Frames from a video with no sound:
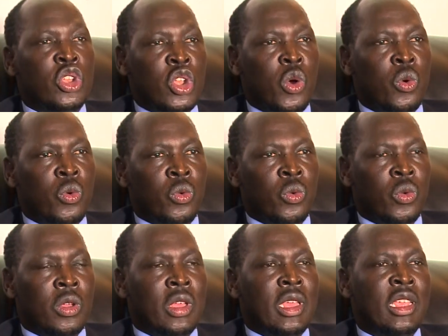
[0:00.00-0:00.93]
to know
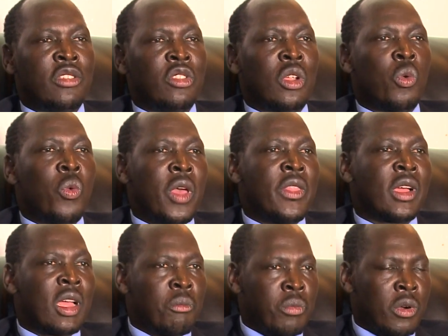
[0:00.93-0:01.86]
is not where they
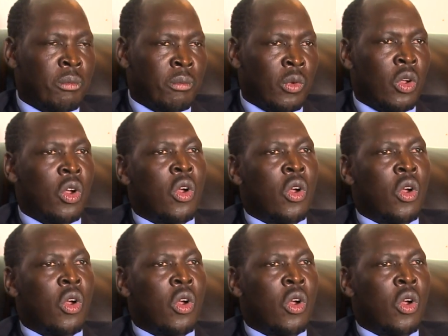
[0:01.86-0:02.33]
come from